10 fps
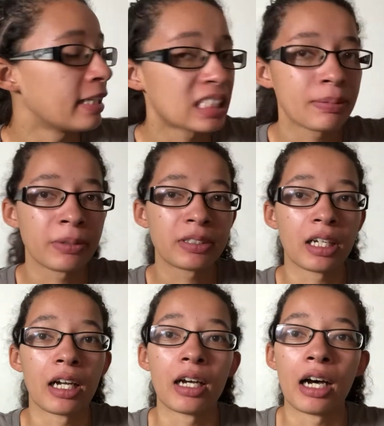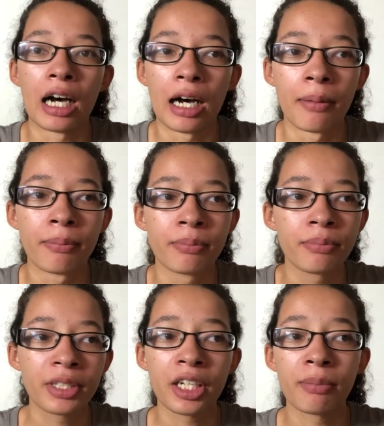and it's supposed
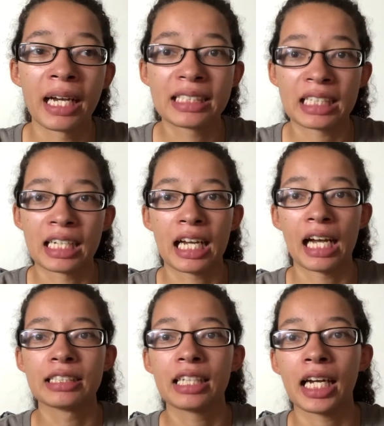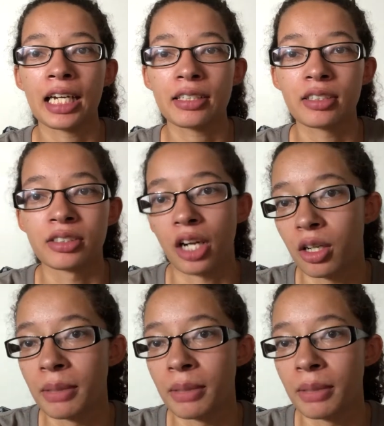to kill mites on contact,